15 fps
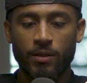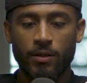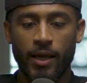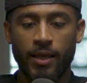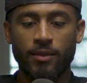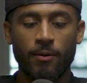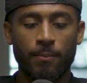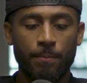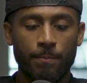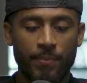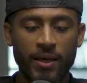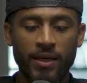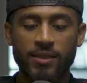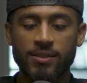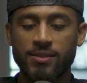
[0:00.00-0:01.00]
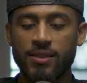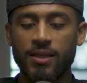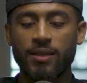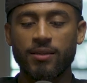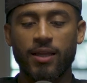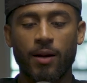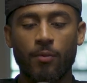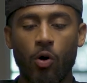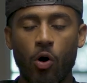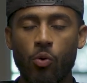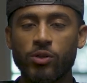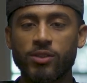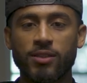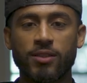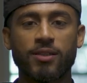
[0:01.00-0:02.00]
And the biggest thing that I'm
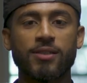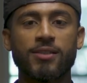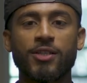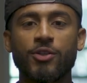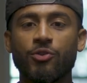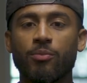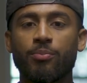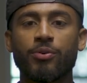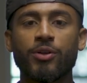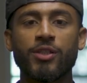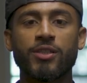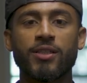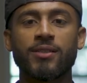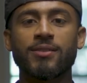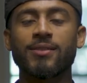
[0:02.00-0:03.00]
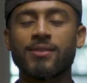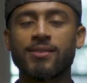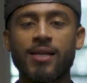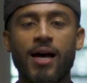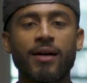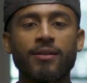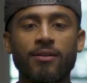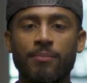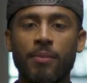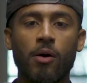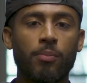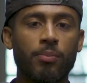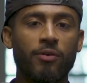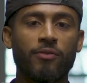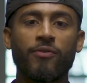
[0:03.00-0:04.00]
always going to continue to preach is it's not about
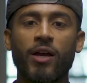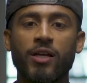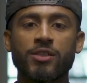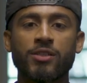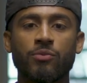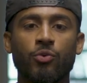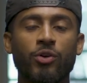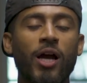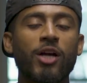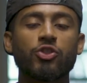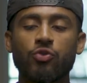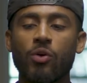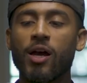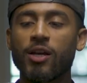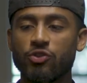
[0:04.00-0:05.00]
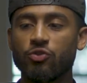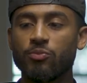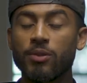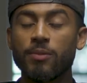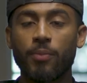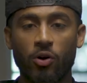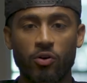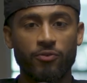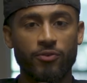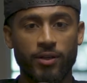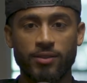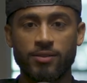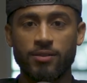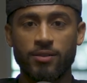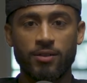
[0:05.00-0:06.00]
perfection. We're not trying to be
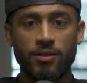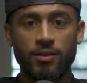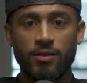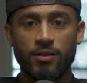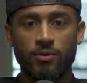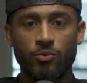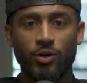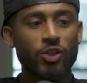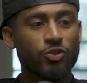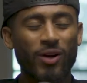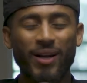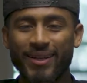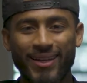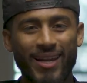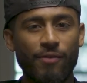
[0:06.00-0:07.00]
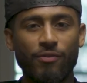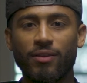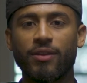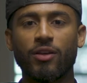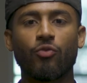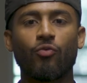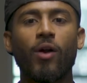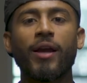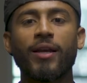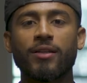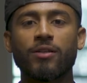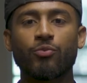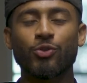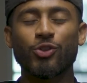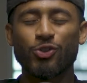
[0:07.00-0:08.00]
perfect. We're not trying to get everything right.
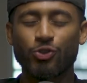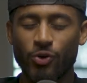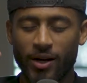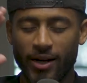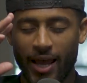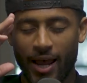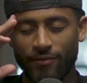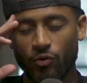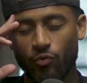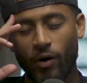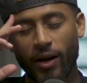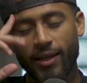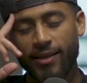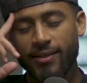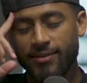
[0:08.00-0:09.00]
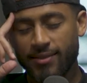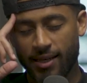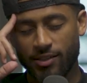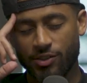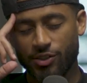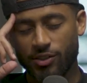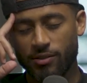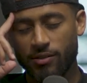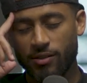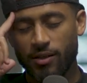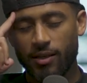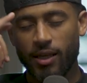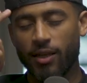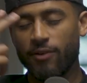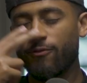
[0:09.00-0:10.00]
We're just trying to have the right intention
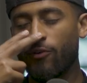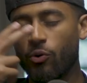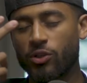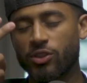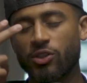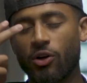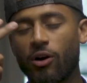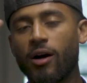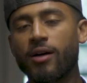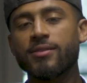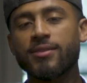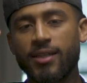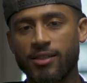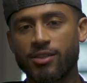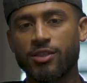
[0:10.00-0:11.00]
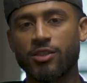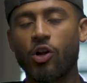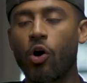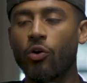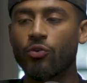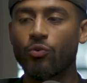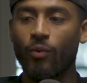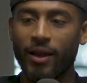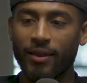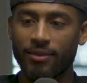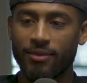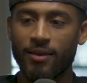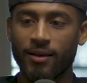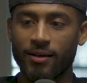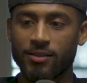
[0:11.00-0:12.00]
and focus our attention on the right
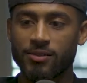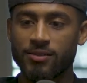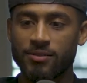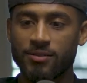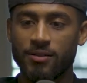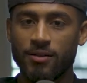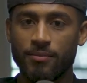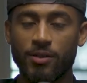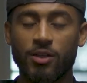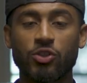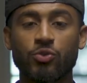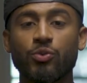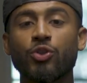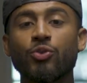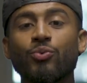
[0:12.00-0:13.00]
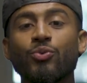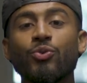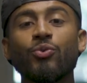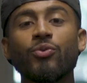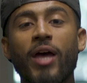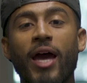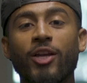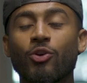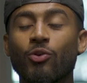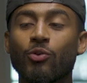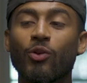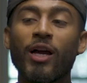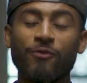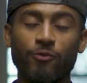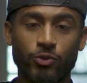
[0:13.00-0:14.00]
things. Because when you do that, your
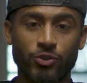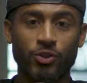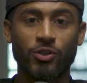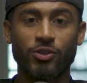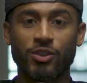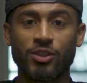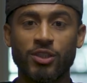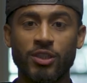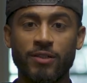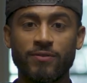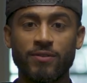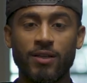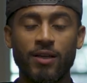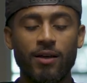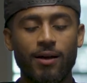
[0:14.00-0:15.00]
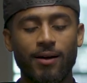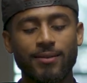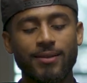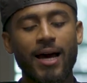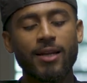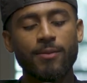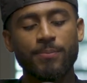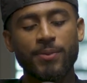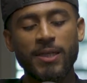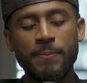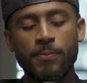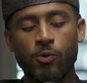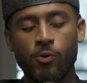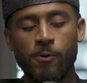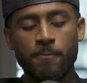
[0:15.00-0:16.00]
life will start to shift. A lot of
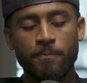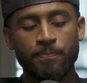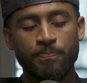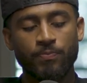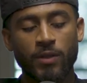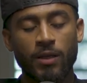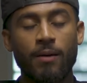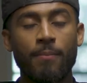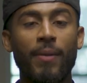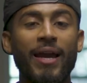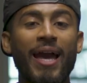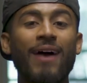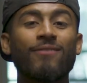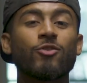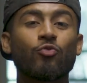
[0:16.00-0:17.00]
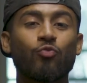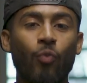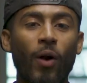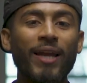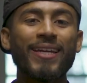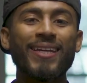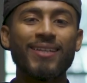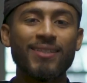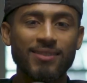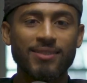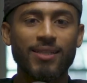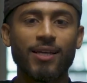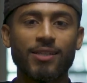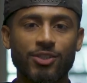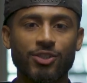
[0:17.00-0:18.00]
people might have the right
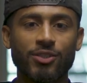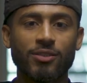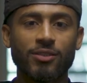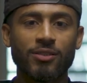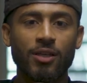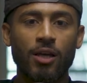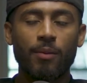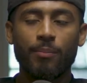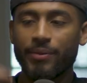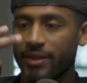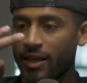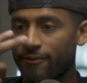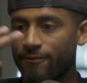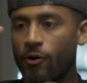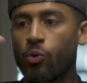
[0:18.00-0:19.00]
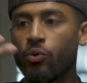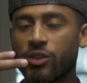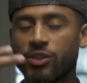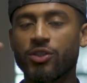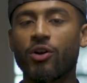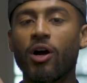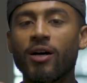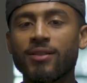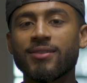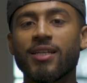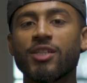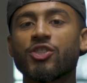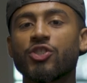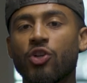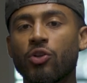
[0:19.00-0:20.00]
intentions, but they focus their
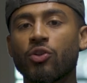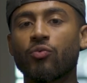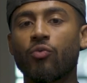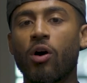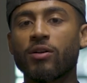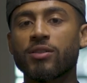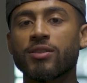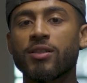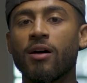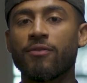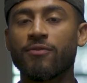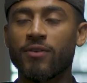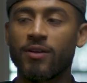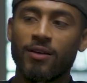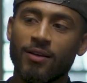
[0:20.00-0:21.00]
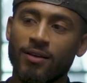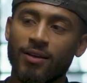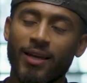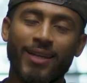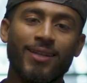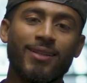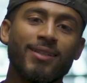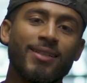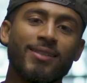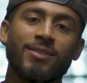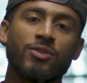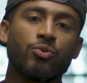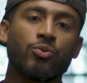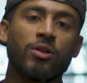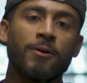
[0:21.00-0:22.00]
attention on the wrong stuff, and it leads
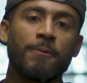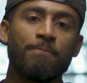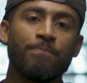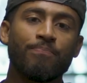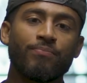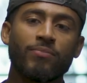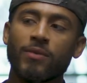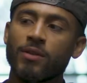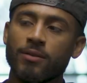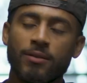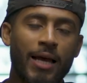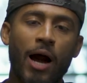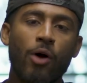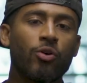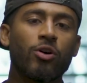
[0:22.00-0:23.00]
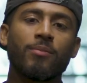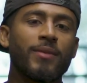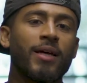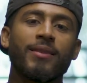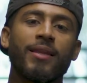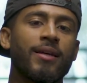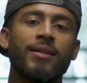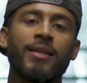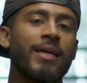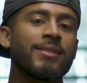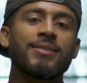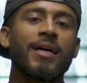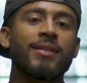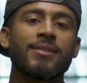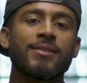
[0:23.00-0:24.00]
to a outcome that's
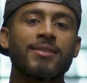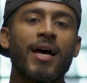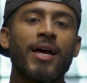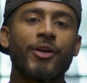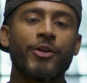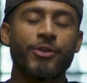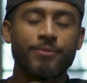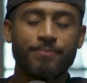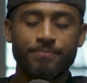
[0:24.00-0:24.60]
not desired.